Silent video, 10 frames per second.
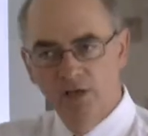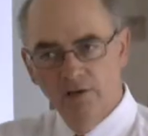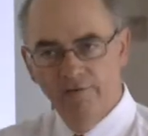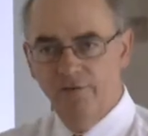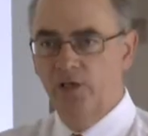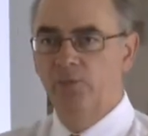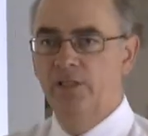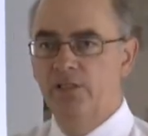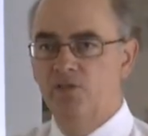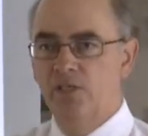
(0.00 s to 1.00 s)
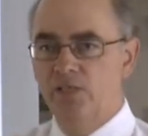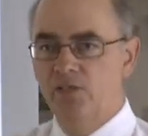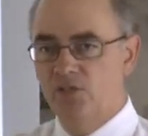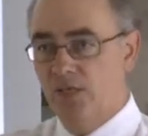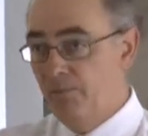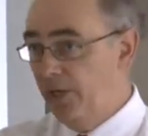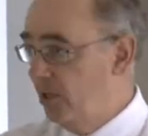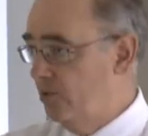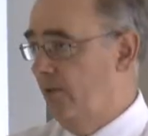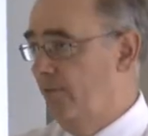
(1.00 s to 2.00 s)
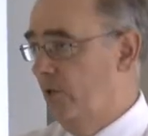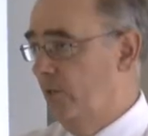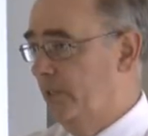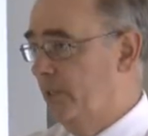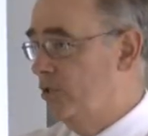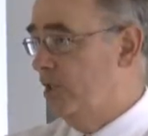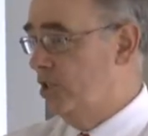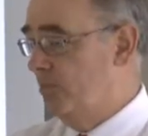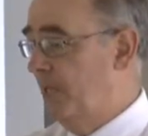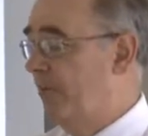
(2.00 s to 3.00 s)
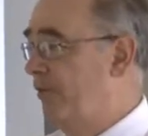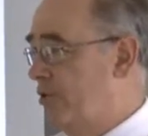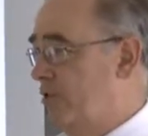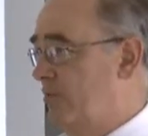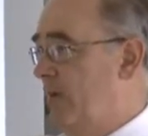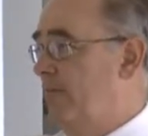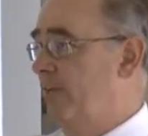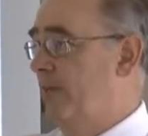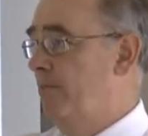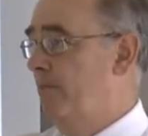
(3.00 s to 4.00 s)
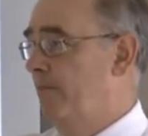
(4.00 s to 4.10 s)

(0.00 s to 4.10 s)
following this Jesus, and because they're following this Jesus, being fishers of men for him.